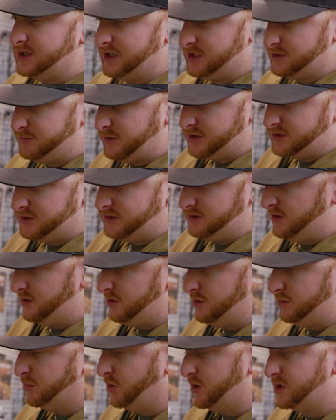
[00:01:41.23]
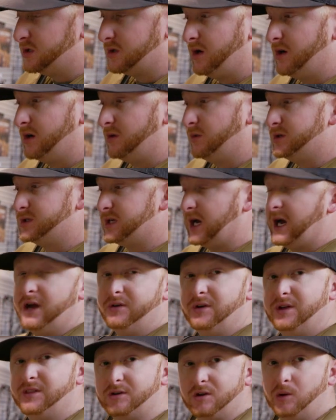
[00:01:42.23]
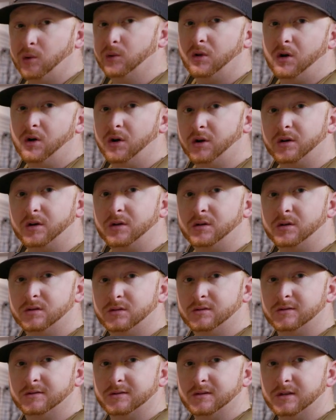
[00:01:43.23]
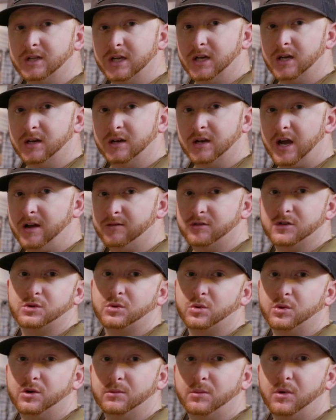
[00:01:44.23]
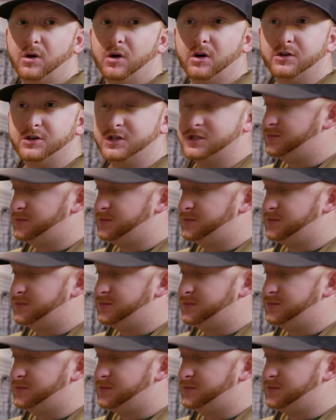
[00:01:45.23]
especially the new bridge lock ones, I'd rather go longer than have a shorter bar, just